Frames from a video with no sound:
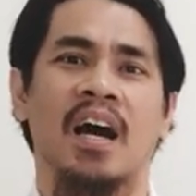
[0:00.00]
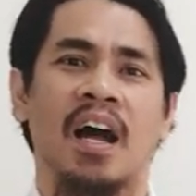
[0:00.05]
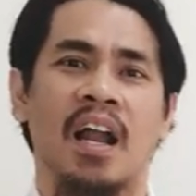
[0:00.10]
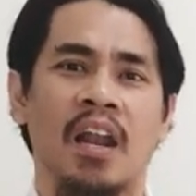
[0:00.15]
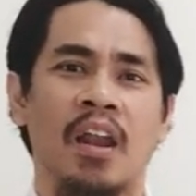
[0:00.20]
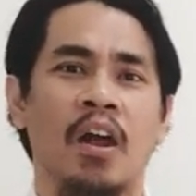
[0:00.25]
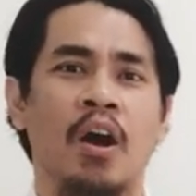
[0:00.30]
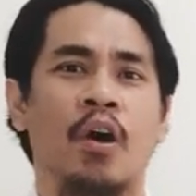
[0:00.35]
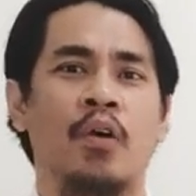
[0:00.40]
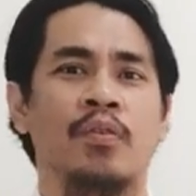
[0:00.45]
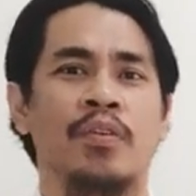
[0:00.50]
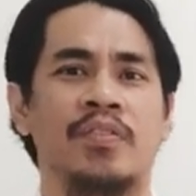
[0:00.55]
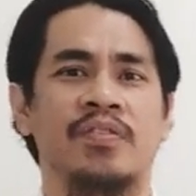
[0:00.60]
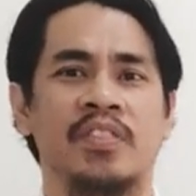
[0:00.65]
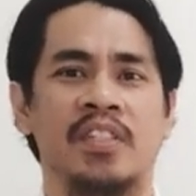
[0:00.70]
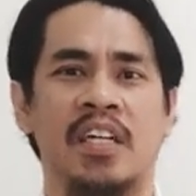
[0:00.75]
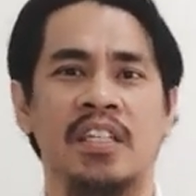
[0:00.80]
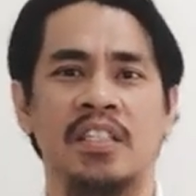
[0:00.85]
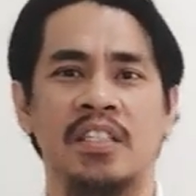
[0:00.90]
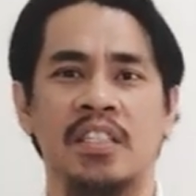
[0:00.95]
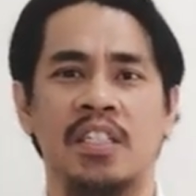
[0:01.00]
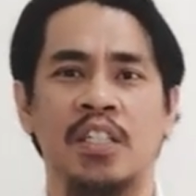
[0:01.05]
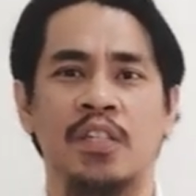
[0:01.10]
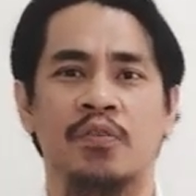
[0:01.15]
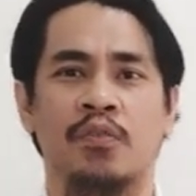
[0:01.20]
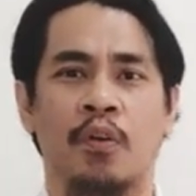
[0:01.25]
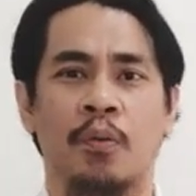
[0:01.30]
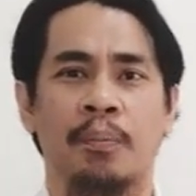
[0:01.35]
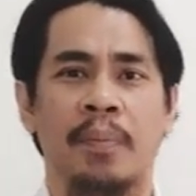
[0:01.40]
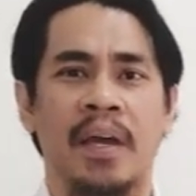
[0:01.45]
along with strategies
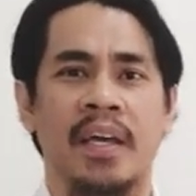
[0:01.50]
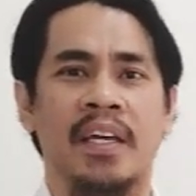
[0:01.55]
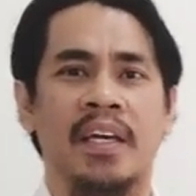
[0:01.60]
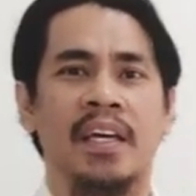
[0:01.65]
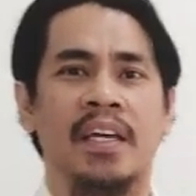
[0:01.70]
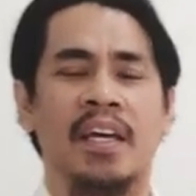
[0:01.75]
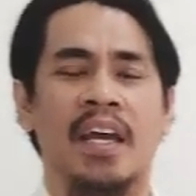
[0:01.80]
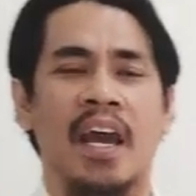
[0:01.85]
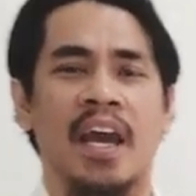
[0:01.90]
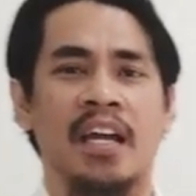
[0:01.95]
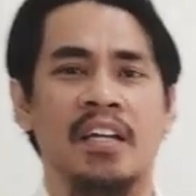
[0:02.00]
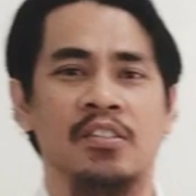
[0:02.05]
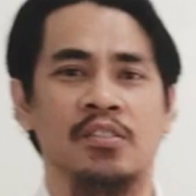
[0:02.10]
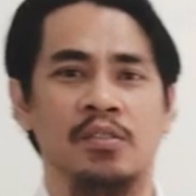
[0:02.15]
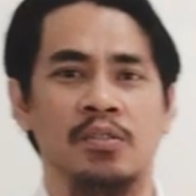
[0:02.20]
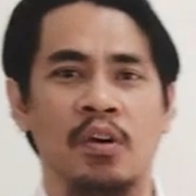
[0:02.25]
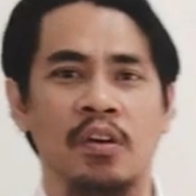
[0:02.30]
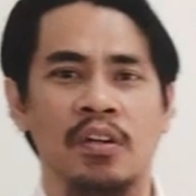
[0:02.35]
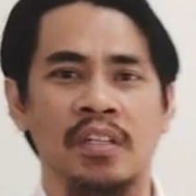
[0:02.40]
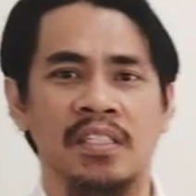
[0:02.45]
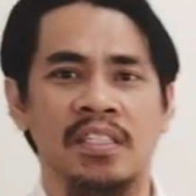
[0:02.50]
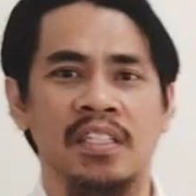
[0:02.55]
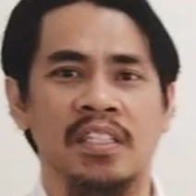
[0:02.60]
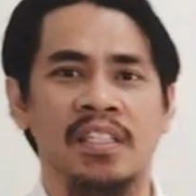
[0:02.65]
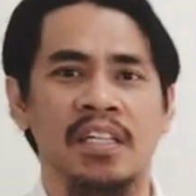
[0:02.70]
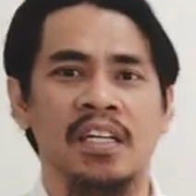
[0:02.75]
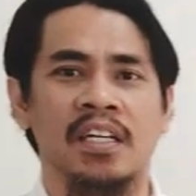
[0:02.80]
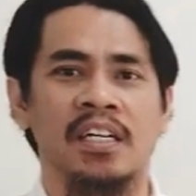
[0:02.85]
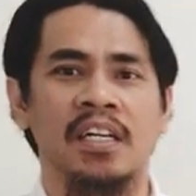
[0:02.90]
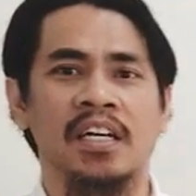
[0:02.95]
for making and
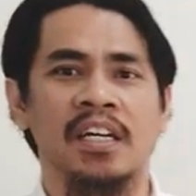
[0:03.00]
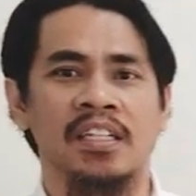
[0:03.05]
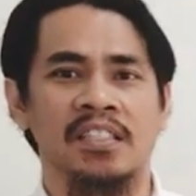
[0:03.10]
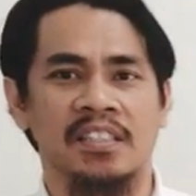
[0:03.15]
soliciting